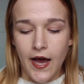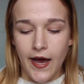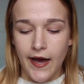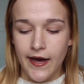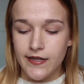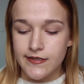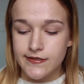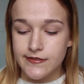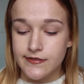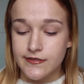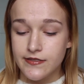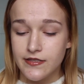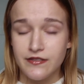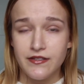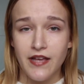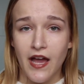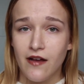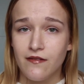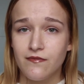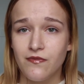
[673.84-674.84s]
and
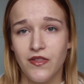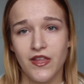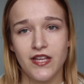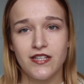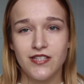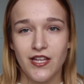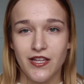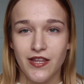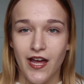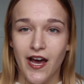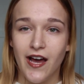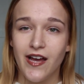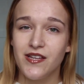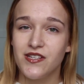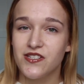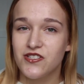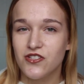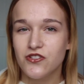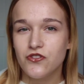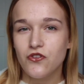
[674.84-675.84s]
yeah, things like that.
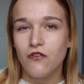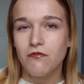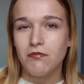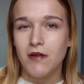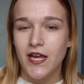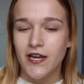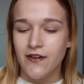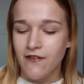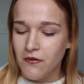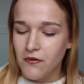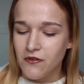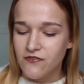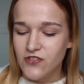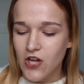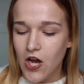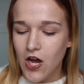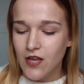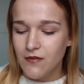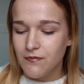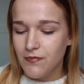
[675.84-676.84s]
It's just sort of playing around with
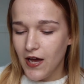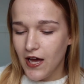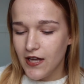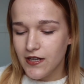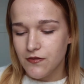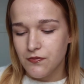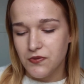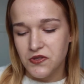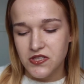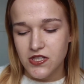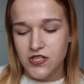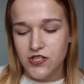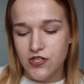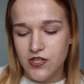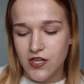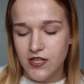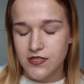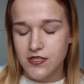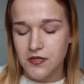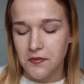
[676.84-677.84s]
type and
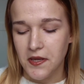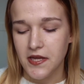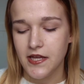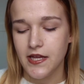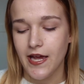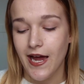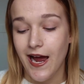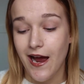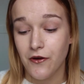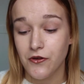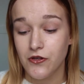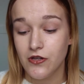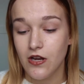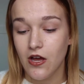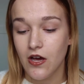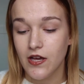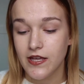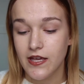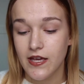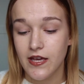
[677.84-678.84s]
positioning to make it how you
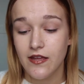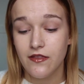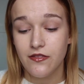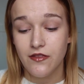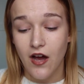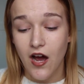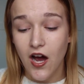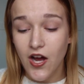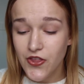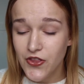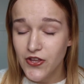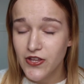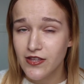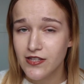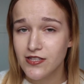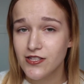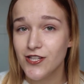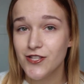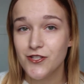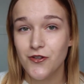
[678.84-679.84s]
like it. I think
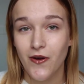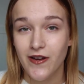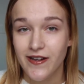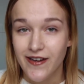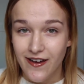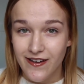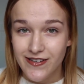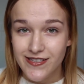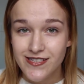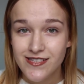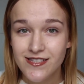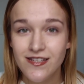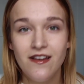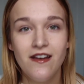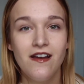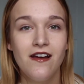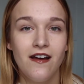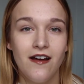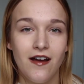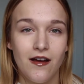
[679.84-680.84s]
this looks quite nice.
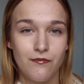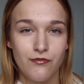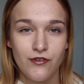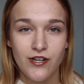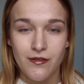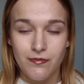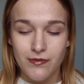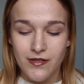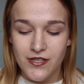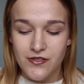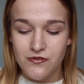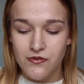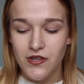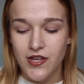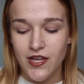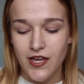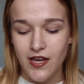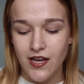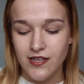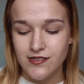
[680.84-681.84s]
I'm pretty pleased with
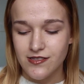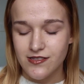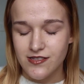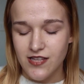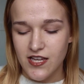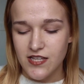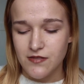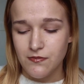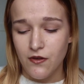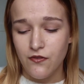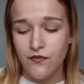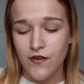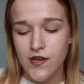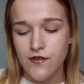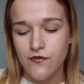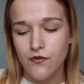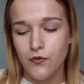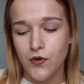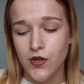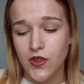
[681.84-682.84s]
it. As I say, it's my
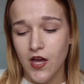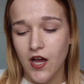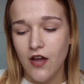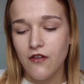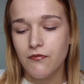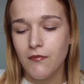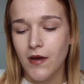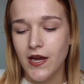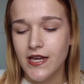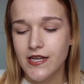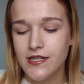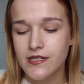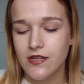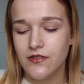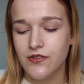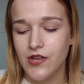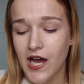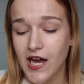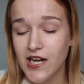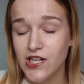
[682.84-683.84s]
favourite one that I've made
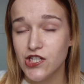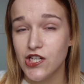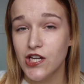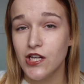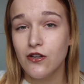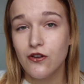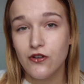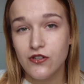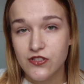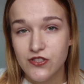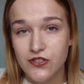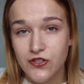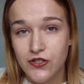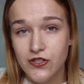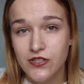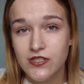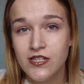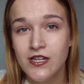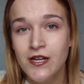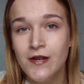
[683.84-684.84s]
that actually looks
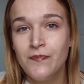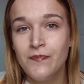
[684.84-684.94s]
good,